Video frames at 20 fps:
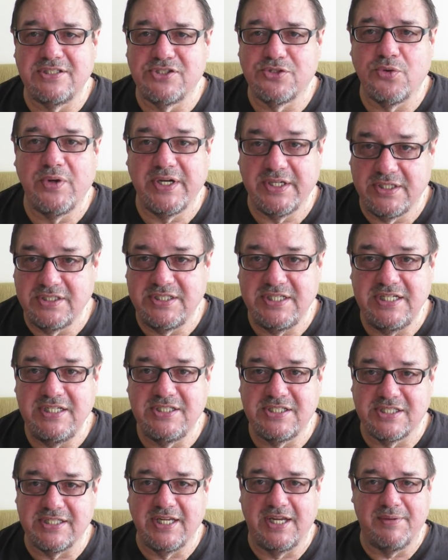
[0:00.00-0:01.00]
is going to
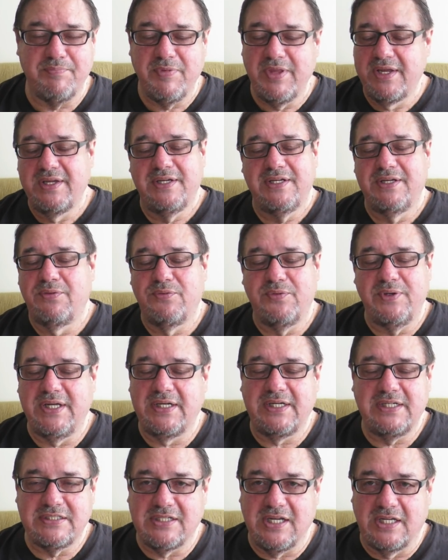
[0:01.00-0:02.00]
teach them,
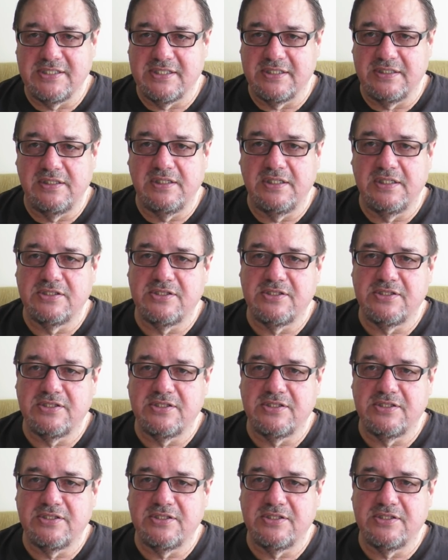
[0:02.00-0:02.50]
and it doesn't.